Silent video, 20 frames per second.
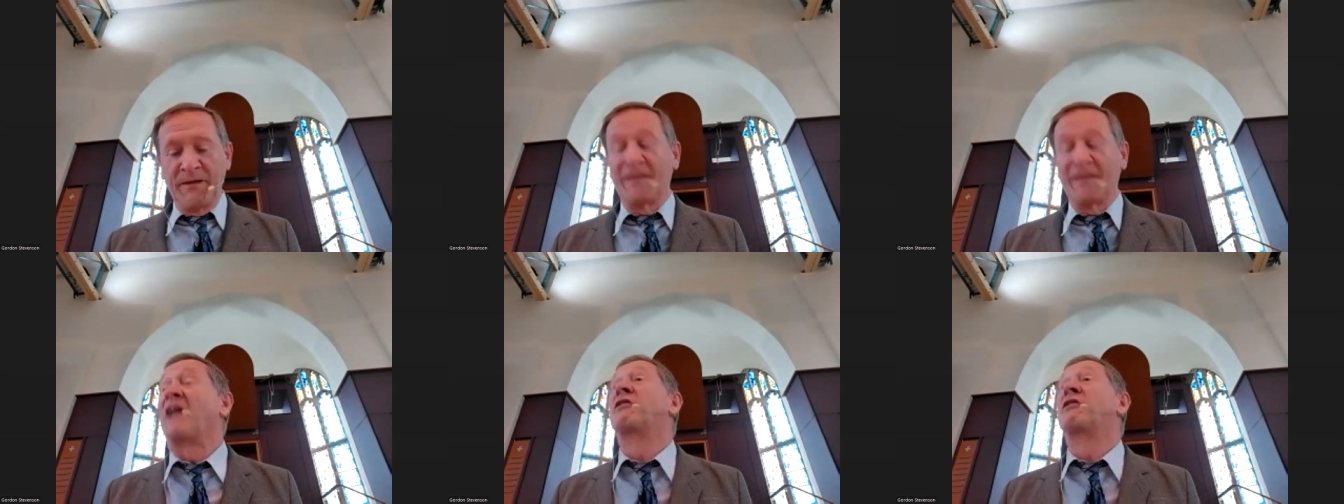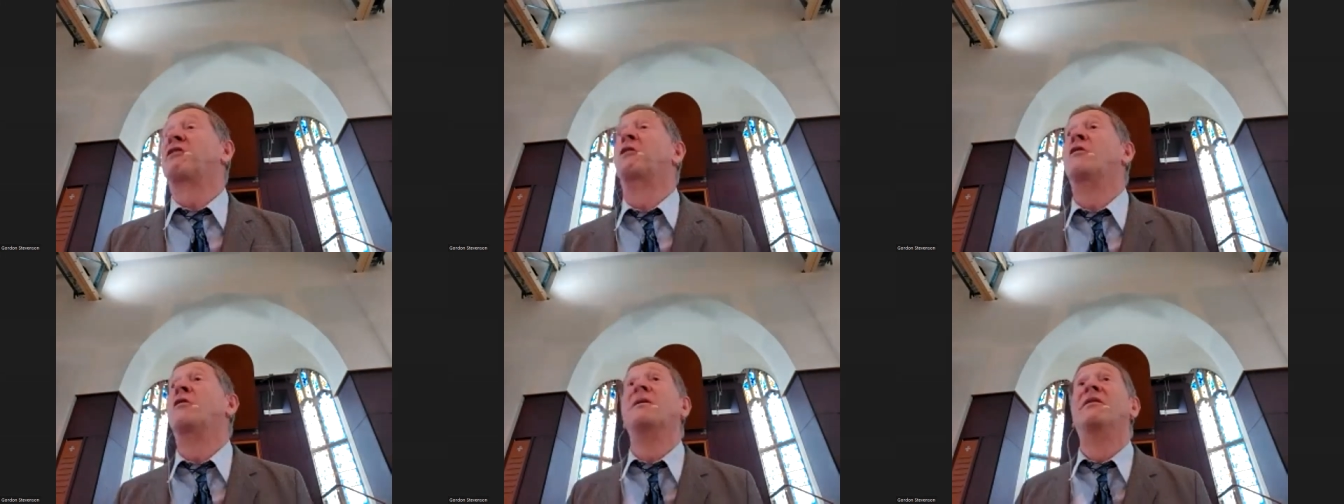That's
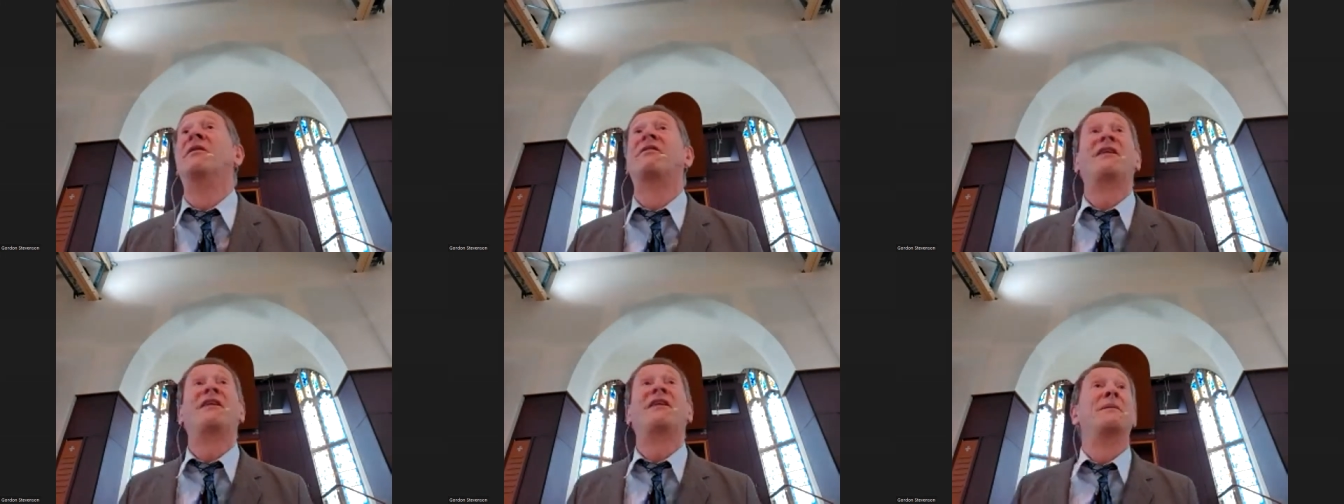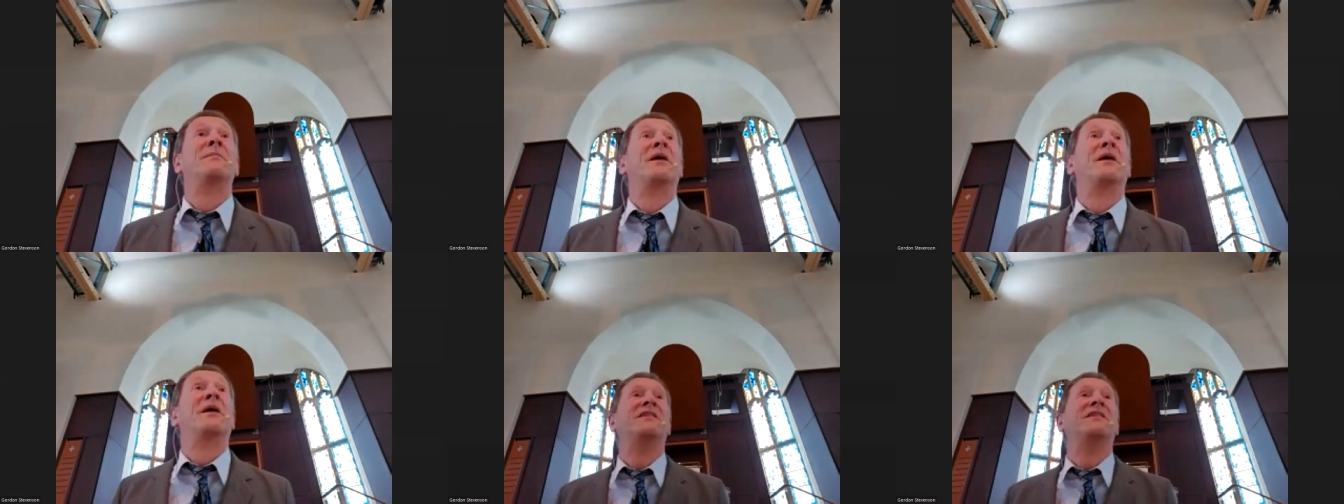what we've been
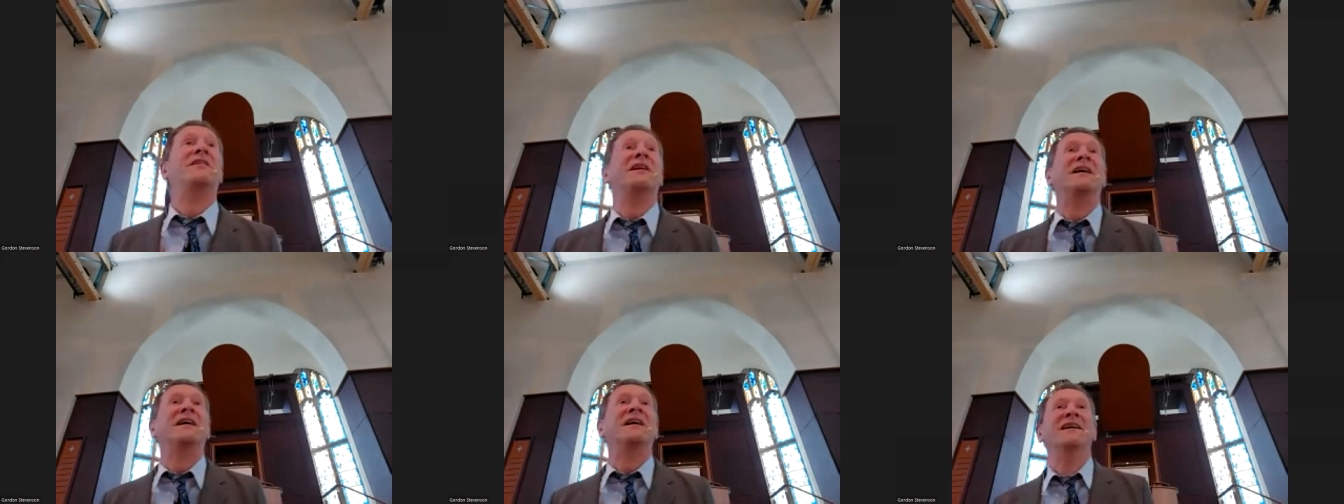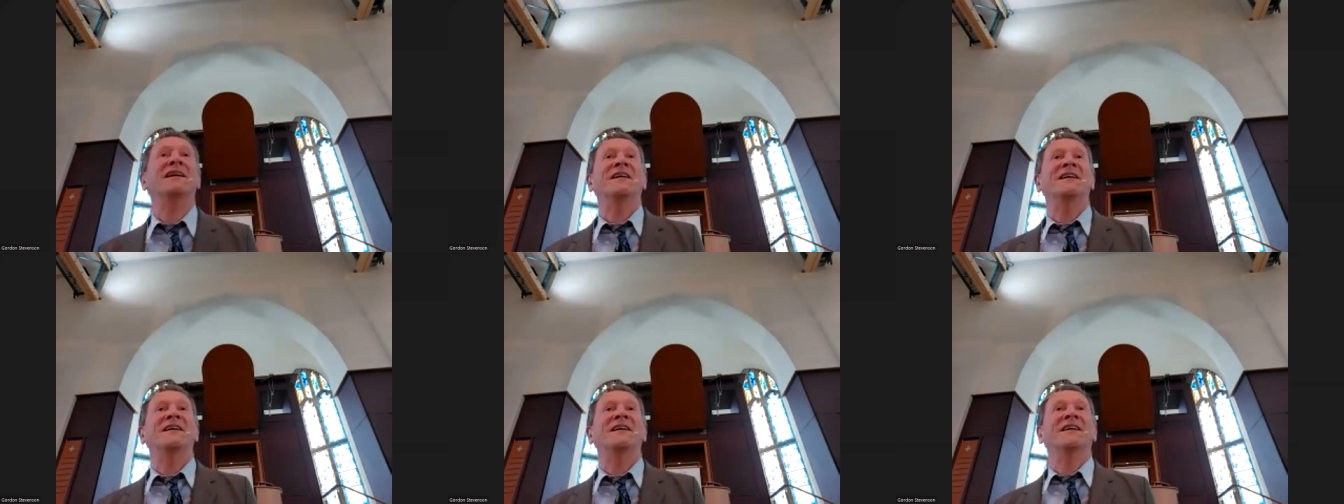celebrating
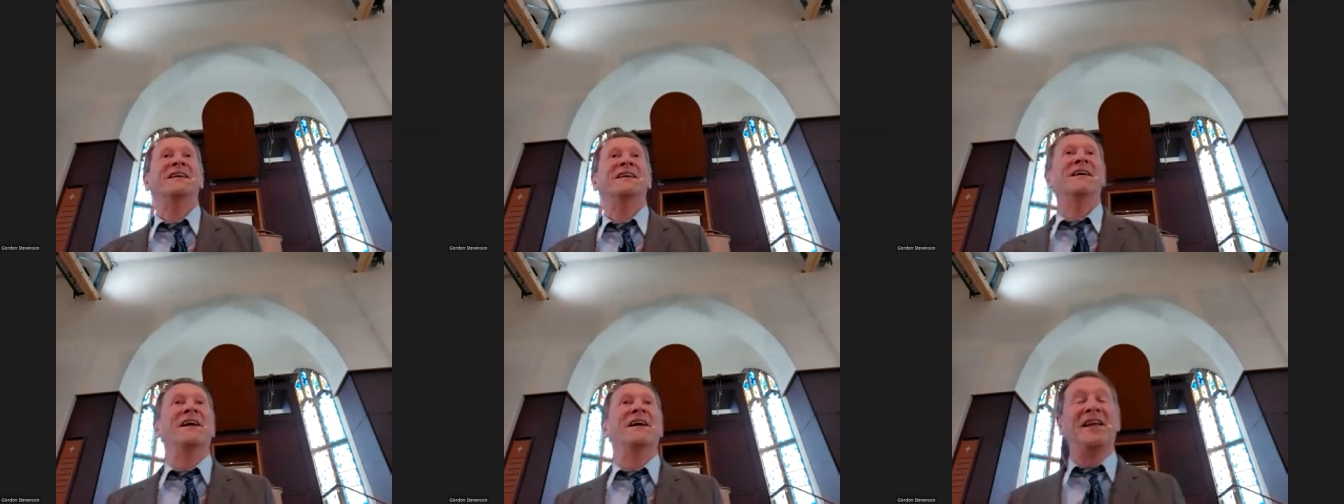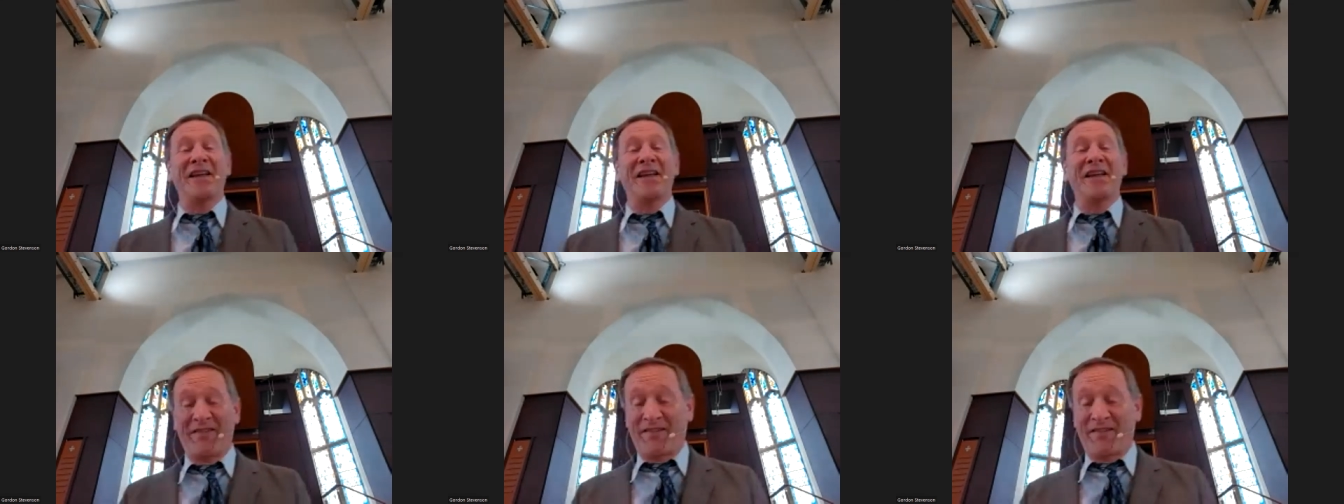at
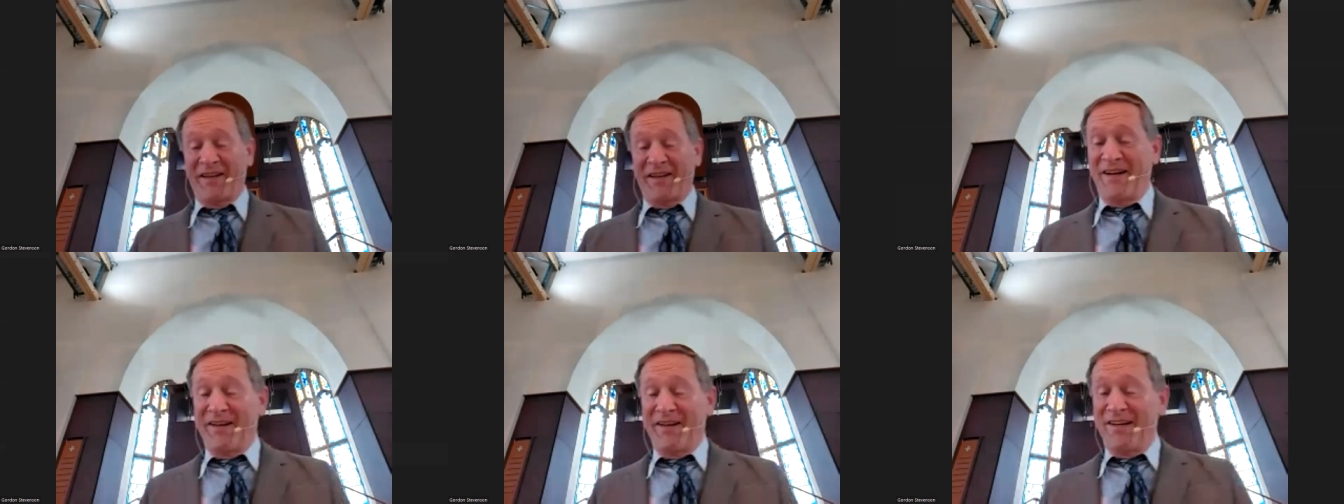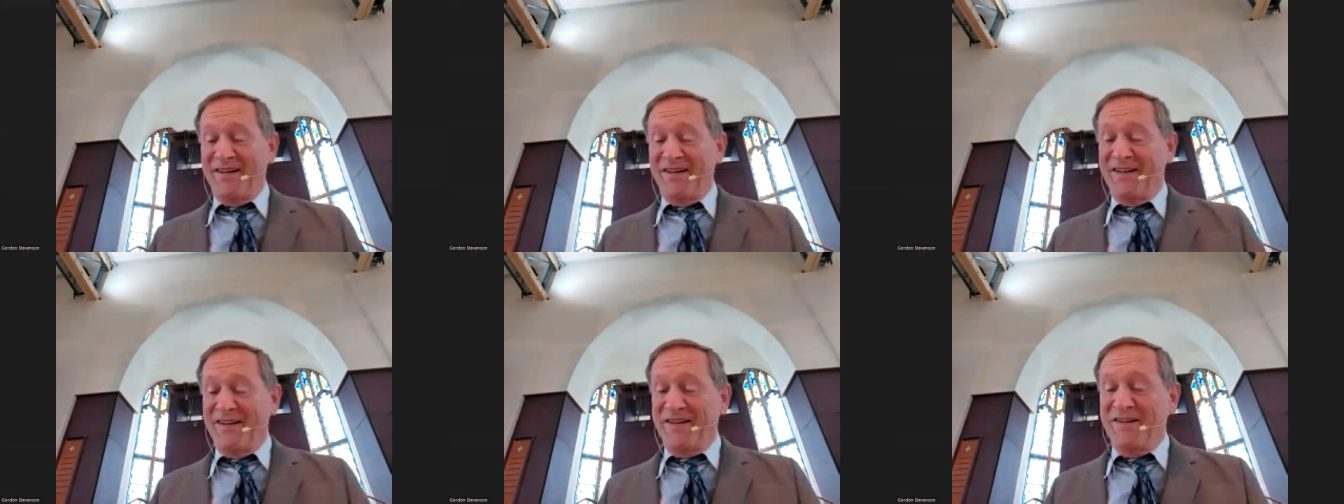Easter
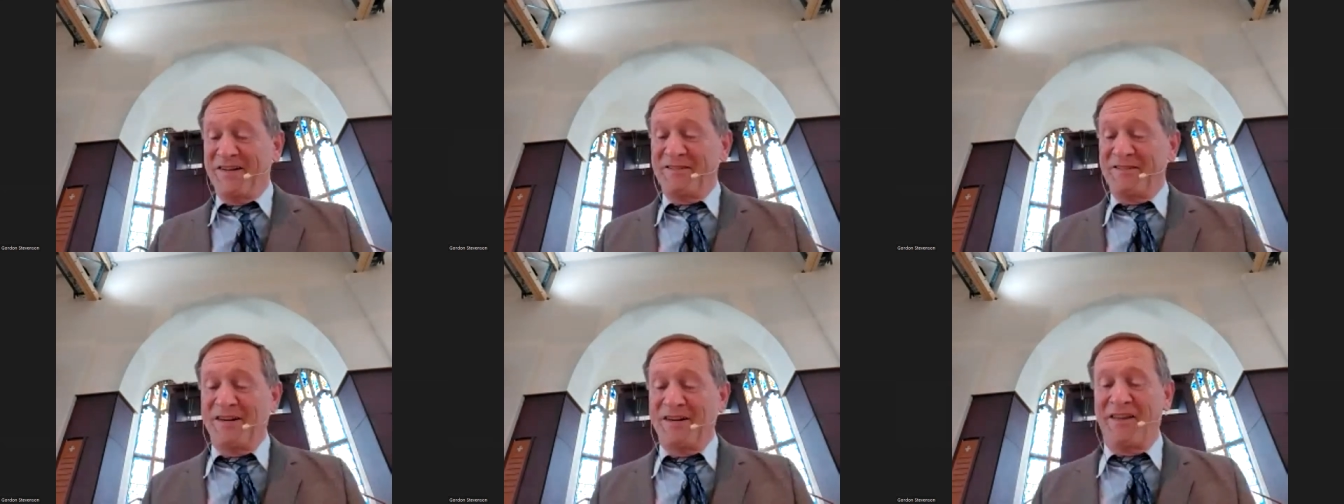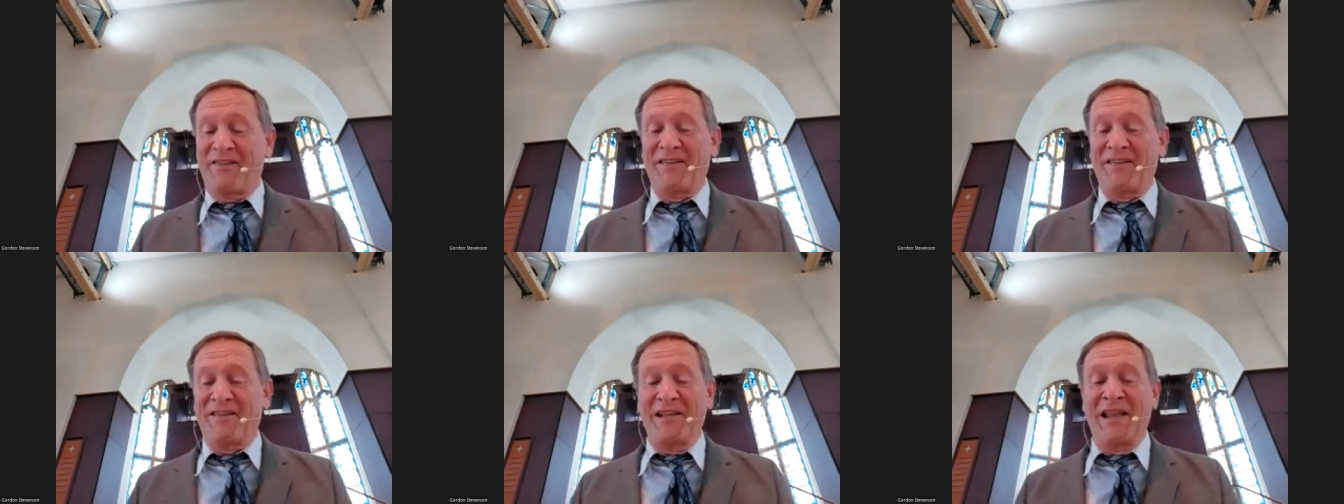
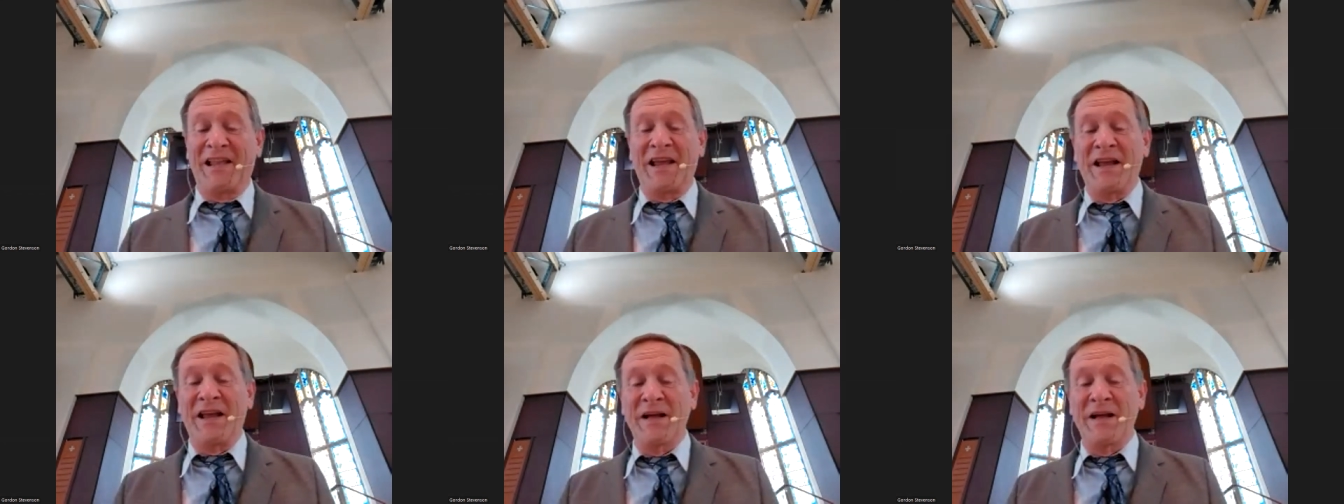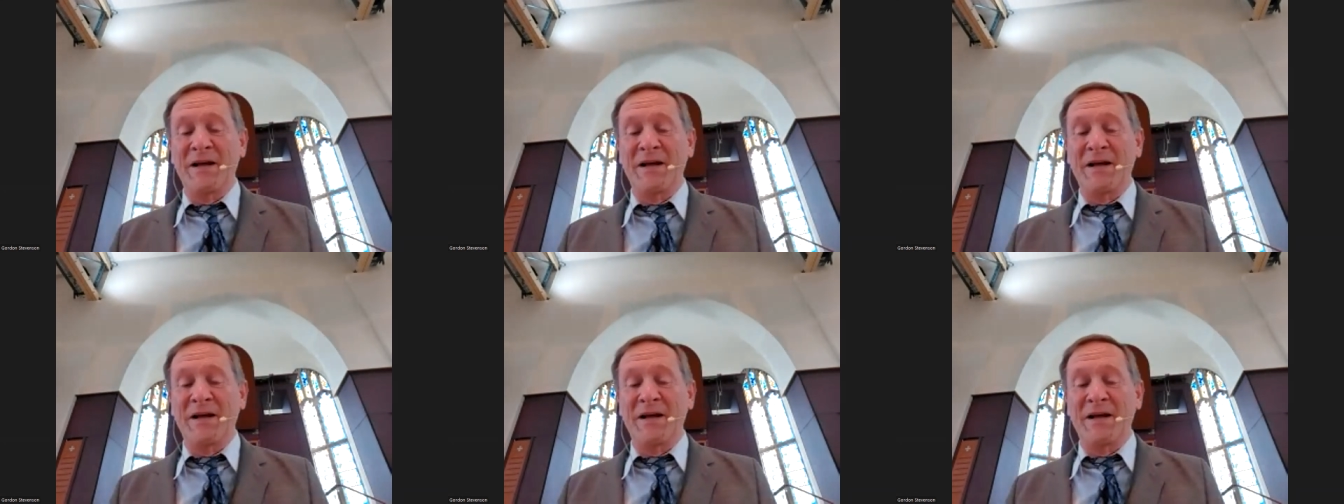recently.